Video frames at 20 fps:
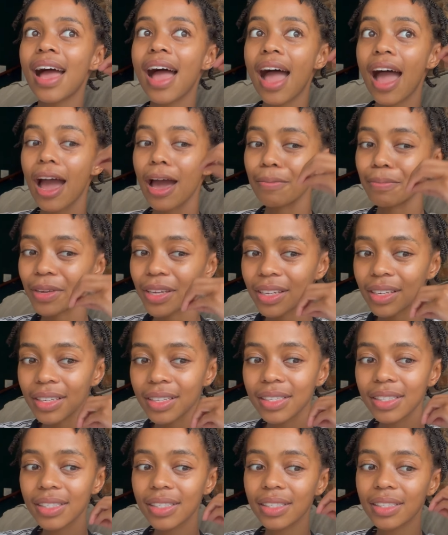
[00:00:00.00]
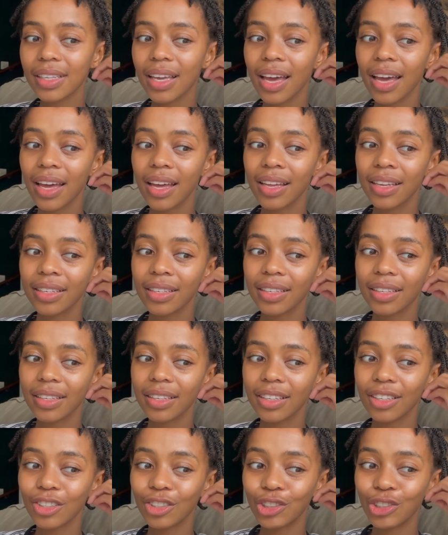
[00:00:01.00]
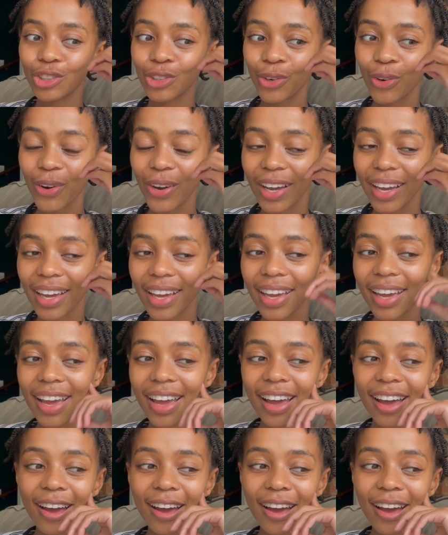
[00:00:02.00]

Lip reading: happiness and joy.